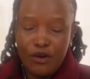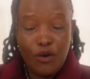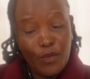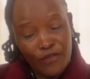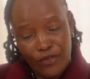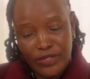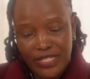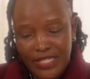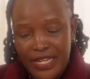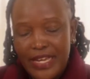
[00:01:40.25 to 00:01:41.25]

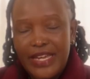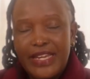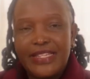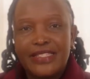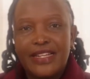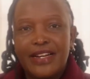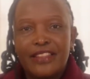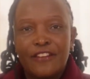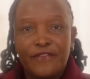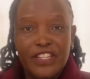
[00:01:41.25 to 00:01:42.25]
Homophones is
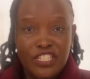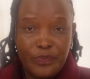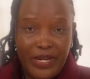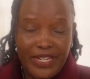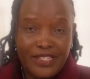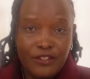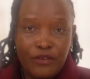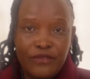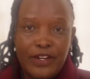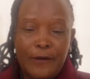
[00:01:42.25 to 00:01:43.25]
the first part
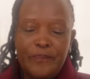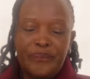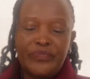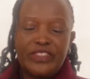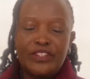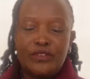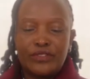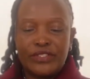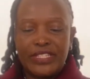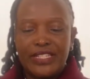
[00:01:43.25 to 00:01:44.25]
of the
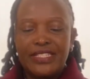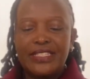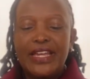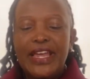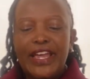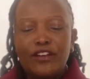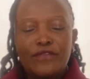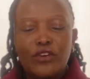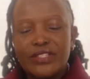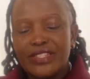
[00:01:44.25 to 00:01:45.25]
oral skills. And
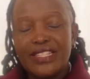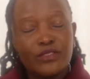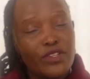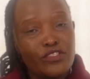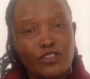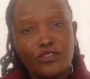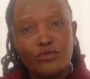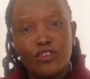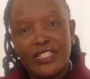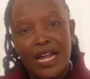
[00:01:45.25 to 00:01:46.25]
of course, these questions
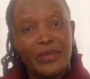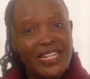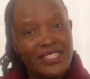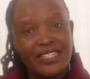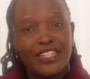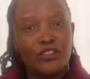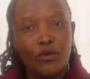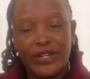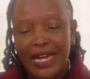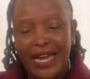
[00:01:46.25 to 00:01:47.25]
do not come in a certain
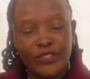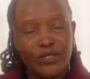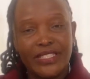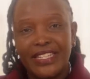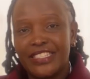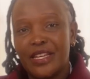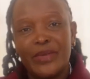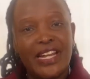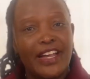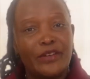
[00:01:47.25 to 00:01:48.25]
order. Actually, the
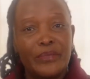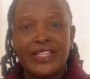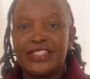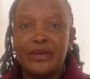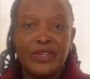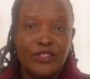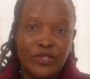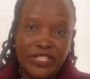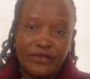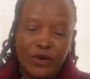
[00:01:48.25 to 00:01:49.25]
examiner can mix them in
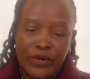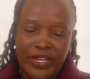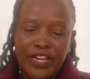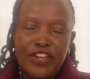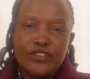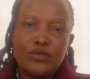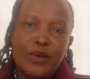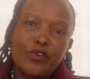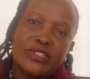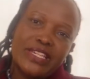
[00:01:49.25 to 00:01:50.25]
whichever way. So
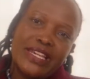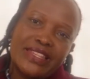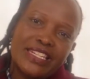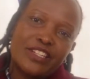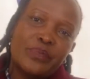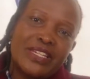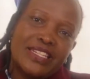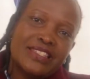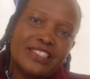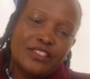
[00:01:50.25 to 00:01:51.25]
I'm not saying that it
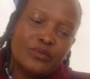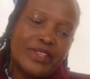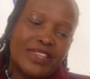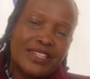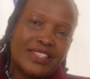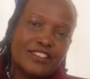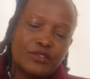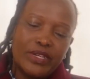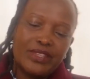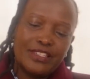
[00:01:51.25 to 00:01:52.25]
begins this way, then
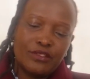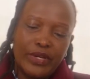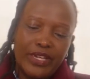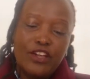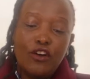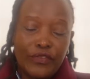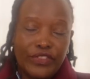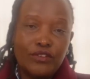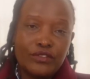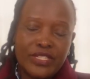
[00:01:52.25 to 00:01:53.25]
this way, this way. On
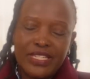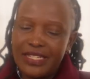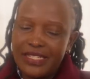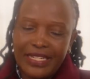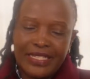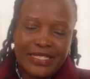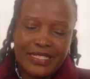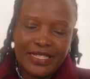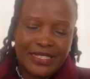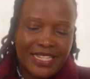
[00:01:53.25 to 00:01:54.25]
the oral skills,
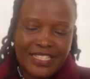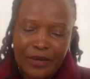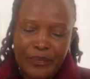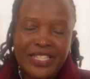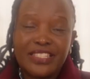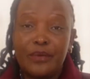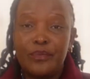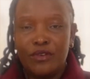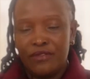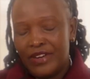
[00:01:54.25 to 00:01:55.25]
it's just a mix-up
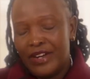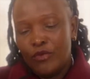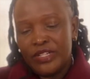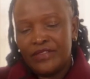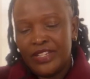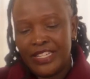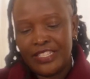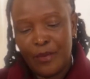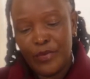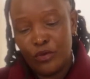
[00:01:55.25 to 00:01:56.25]
of whatever the
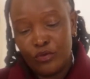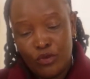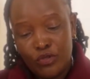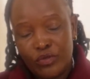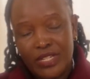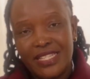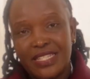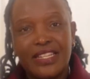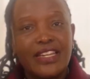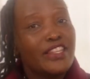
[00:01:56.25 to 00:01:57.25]
examiner would want to
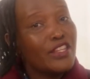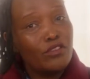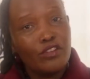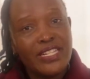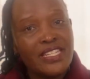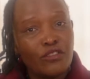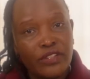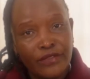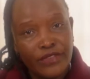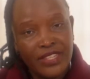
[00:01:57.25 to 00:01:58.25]
test. They will not test
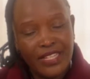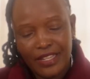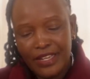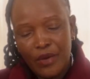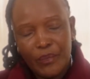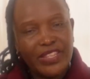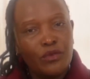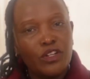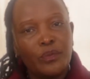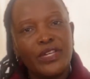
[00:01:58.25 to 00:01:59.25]
on everything, but they
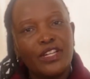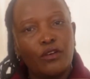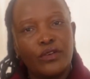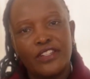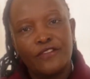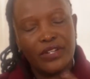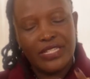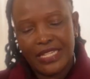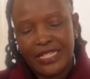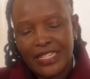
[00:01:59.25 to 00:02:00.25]
will pick on
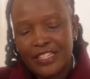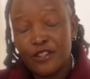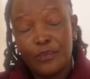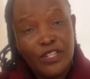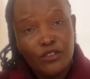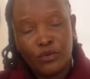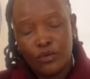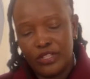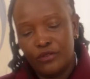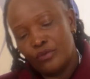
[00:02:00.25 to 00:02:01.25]
different areas, depending on
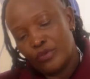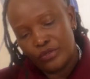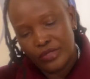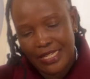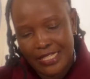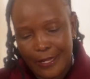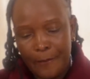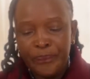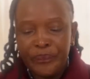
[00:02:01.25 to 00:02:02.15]
what they would want to test.